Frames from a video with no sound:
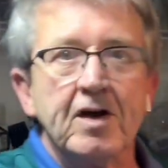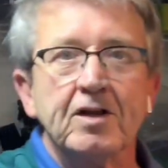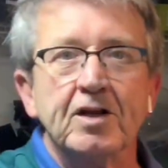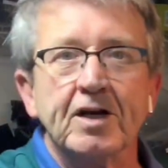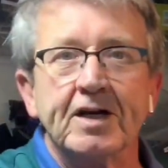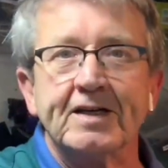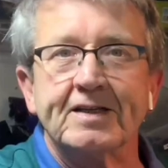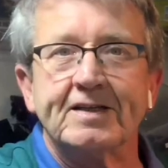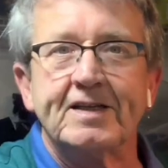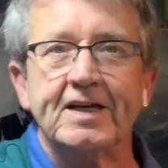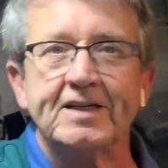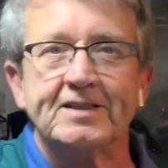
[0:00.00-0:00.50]
Look
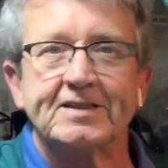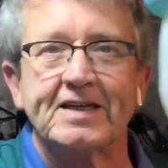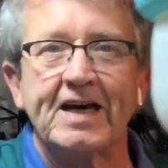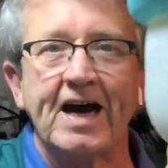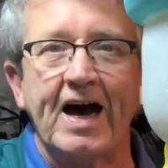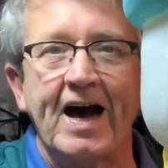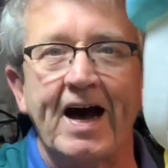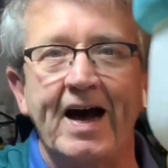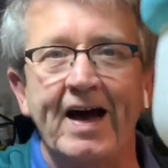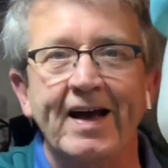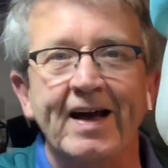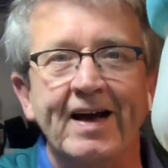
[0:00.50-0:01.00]
at this
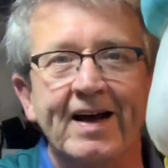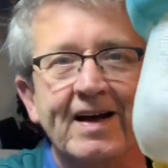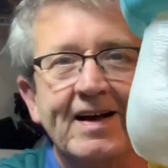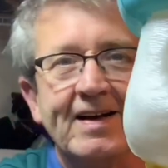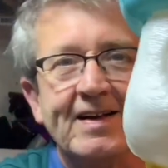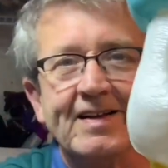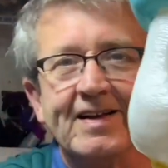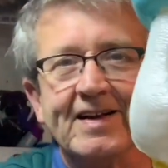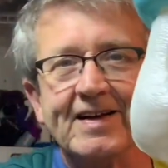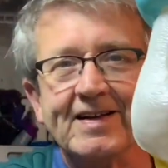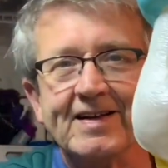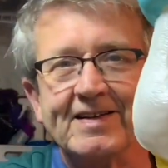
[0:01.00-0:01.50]
guy.
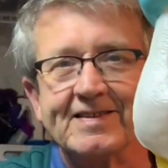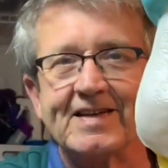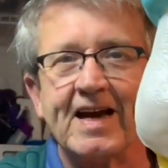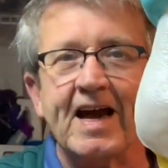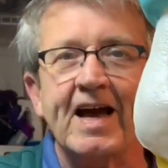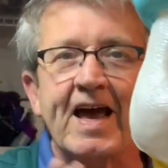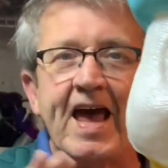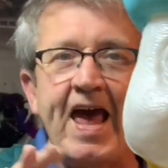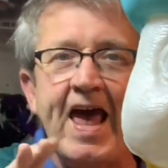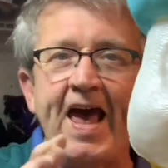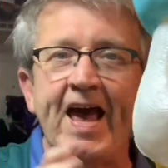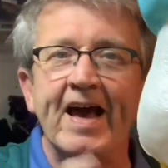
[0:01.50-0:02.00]
Look at this guy.
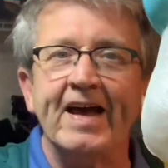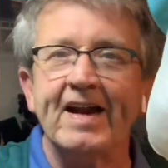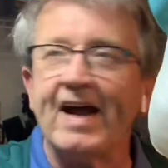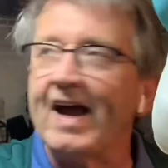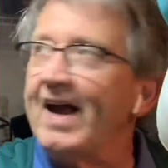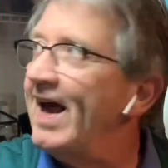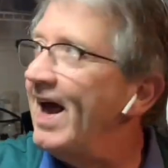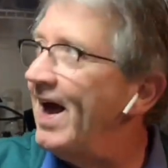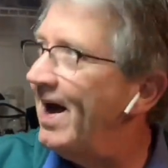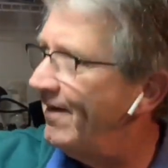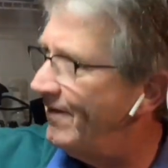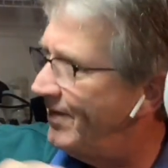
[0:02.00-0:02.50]
And I
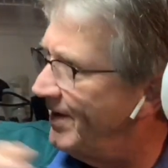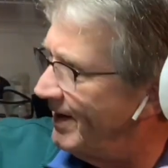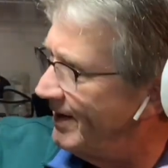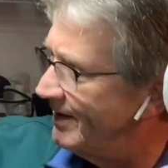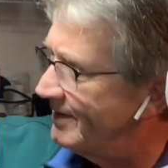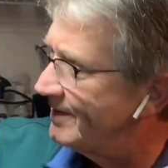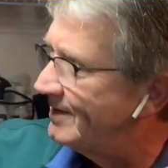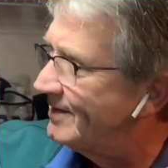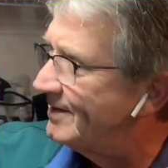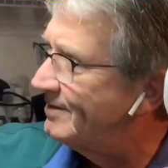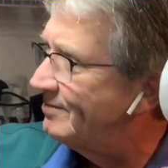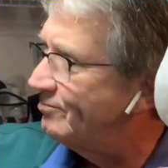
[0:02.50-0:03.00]
have
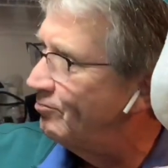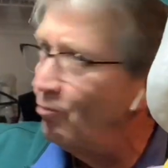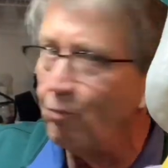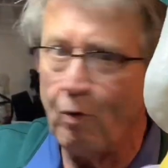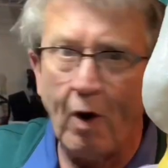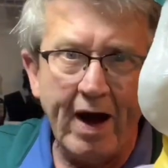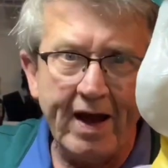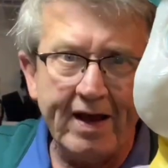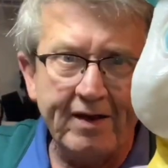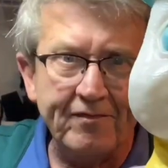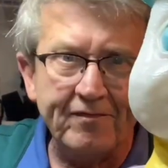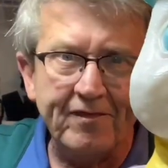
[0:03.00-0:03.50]
his
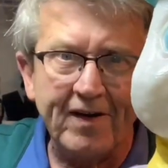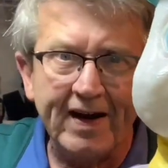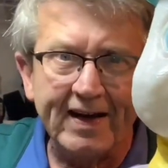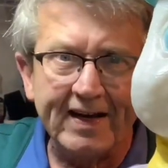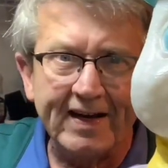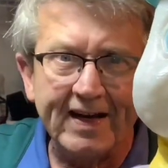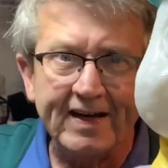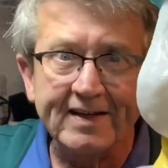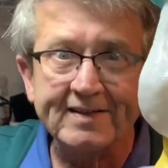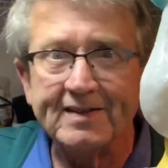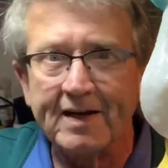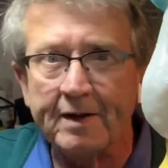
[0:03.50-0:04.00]
wife, I
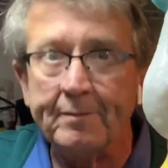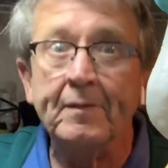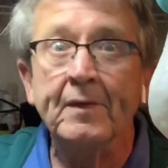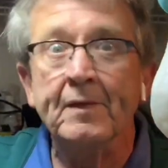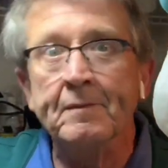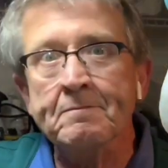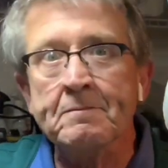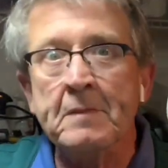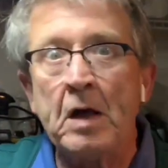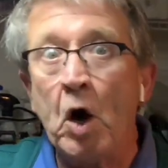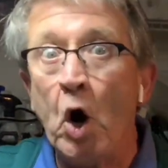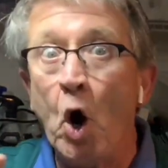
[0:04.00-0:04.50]
guess. I'm
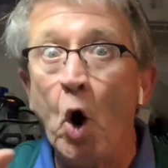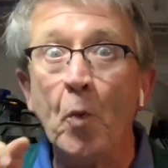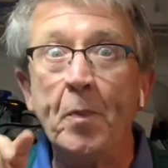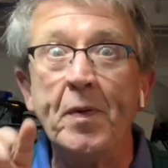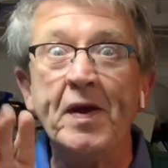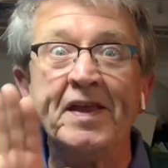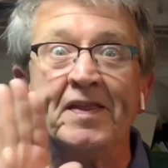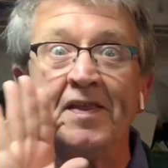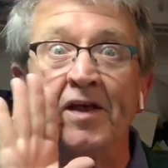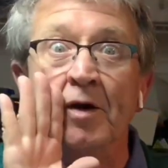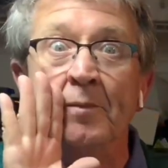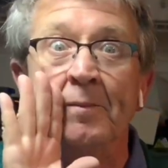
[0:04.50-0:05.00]

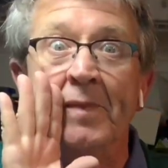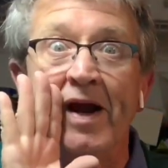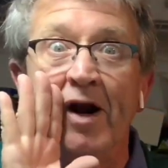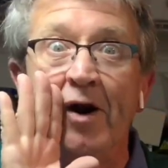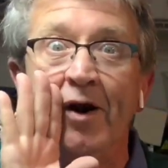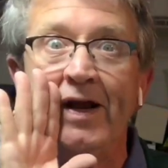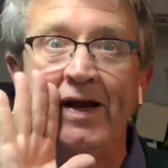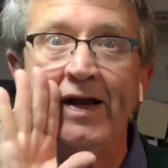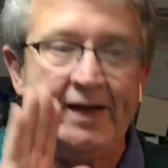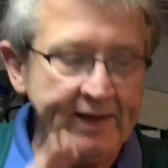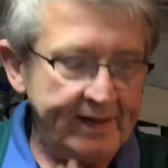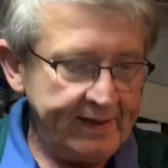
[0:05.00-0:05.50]
hoping they're
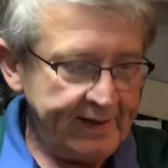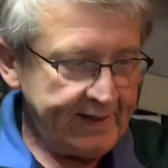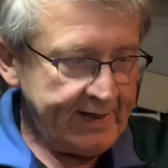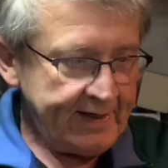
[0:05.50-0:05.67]
married.